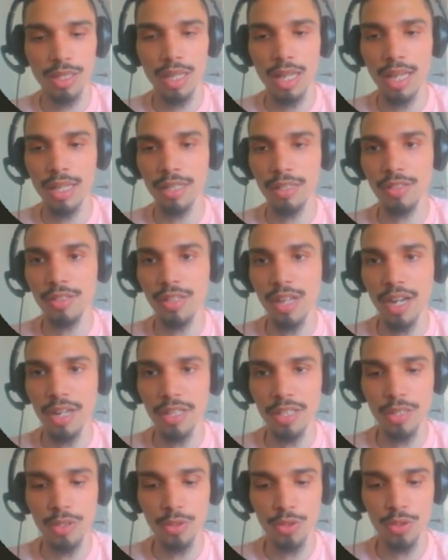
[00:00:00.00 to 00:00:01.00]
and assign
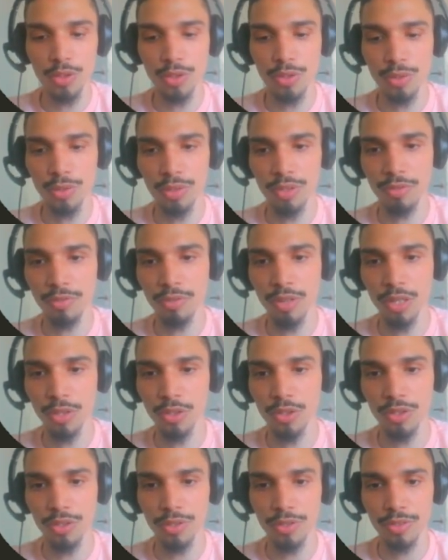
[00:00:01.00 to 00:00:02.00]
it to the
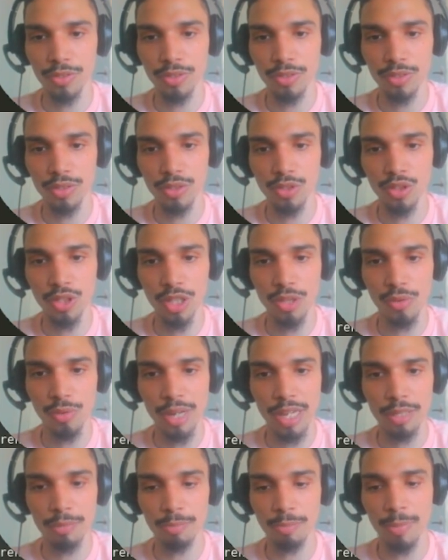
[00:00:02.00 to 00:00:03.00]
function
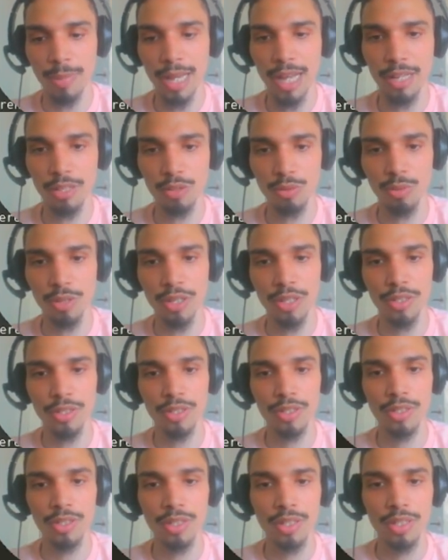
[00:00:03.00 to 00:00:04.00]
generate password.
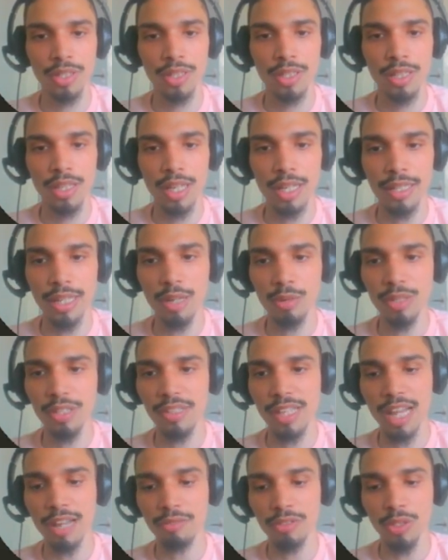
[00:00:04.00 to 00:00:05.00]
And then let's
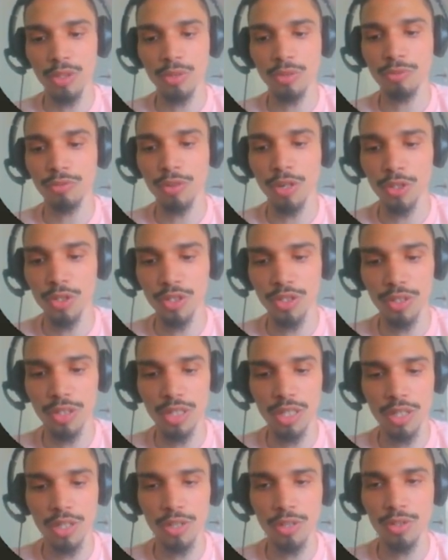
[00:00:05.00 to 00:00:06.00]
have a new function
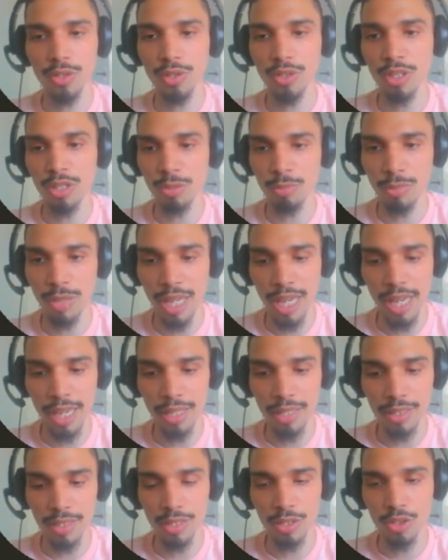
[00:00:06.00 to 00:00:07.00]
here to display the